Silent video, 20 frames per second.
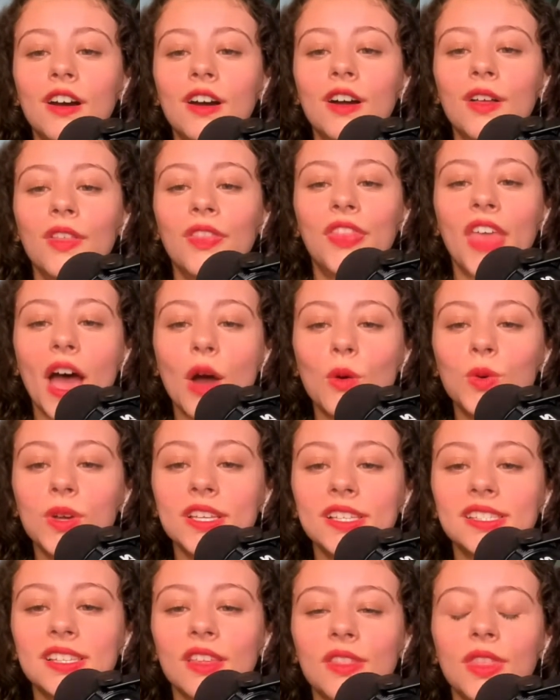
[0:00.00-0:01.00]
that
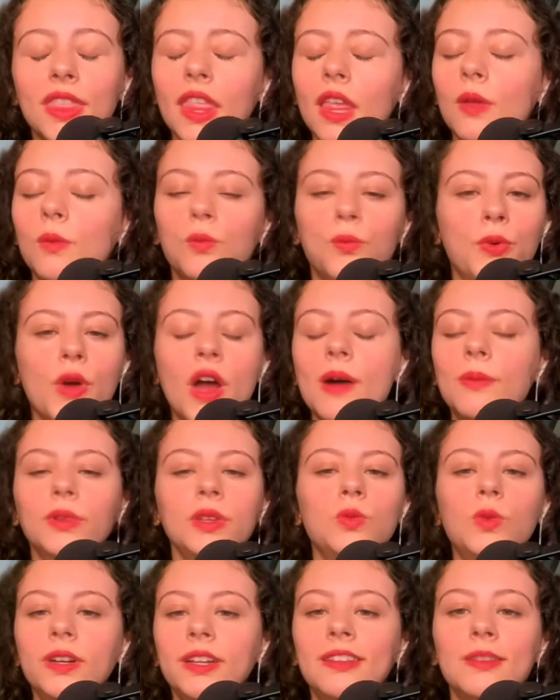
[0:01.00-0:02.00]
was probably
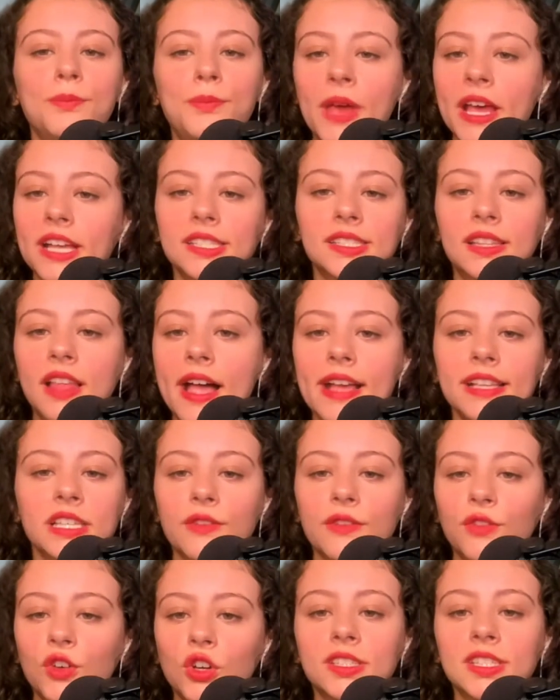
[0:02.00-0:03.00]
one of the best lines
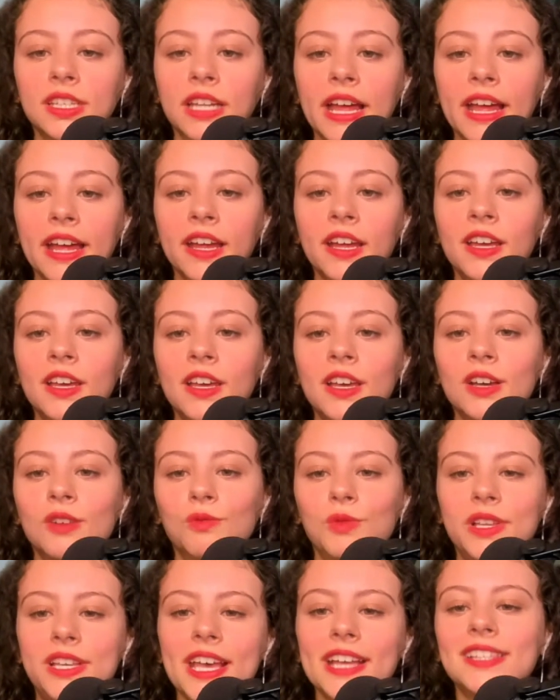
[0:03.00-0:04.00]
I've heard today.
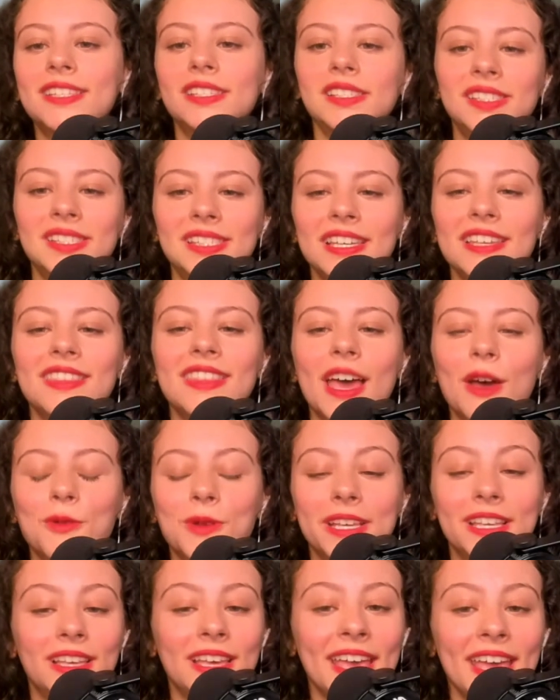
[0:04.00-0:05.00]
We get to see that
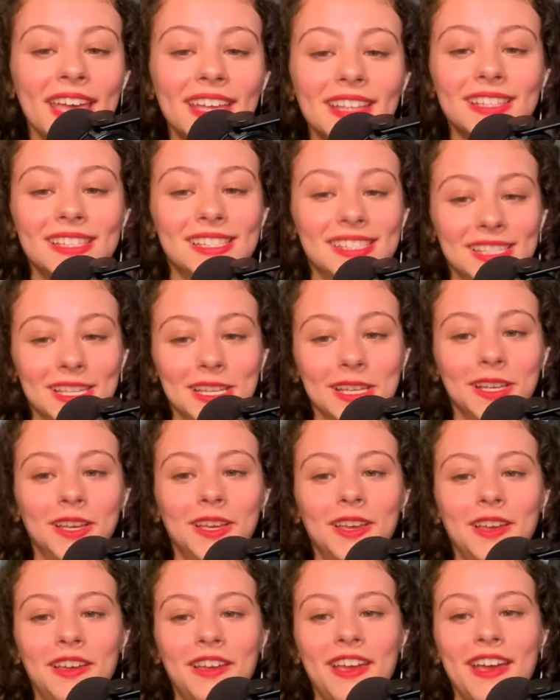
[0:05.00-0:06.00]
we can't see,
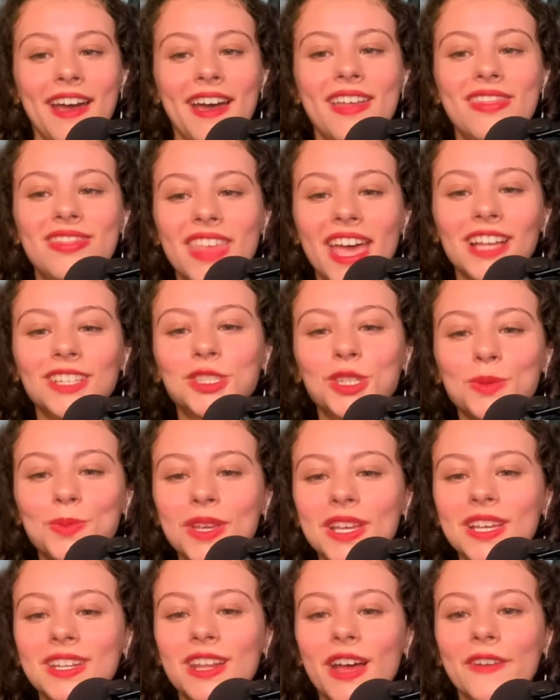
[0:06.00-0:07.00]
and that should
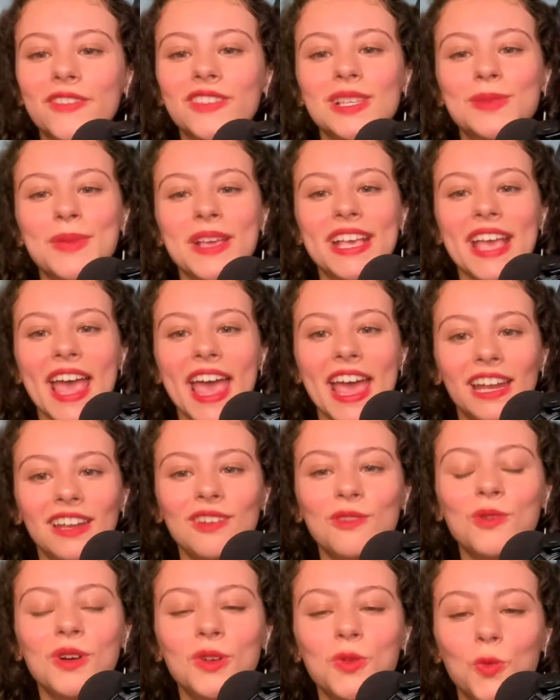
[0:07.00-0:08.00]
be enough to make
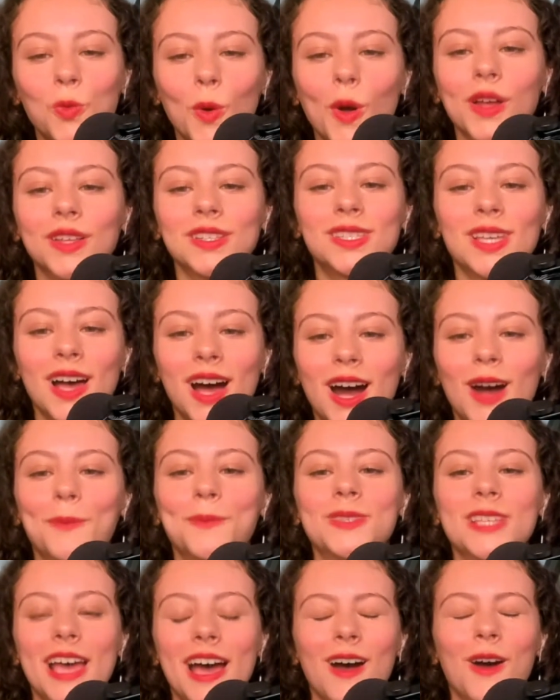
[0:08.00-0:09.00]
anyone want to
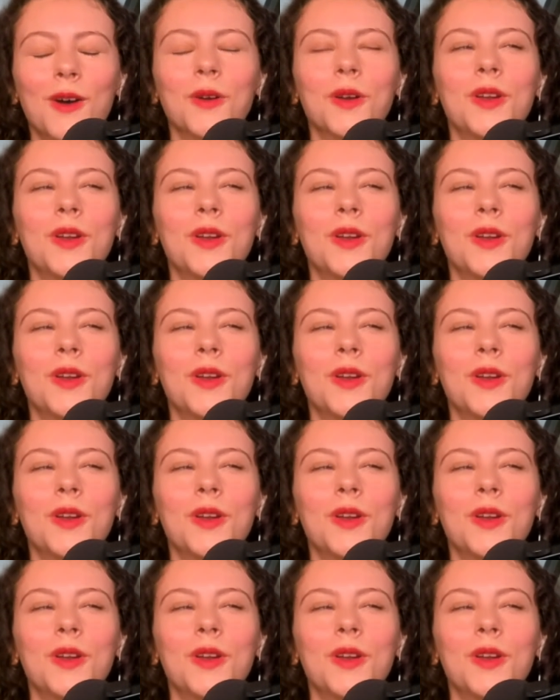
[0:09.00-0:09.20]
opt out.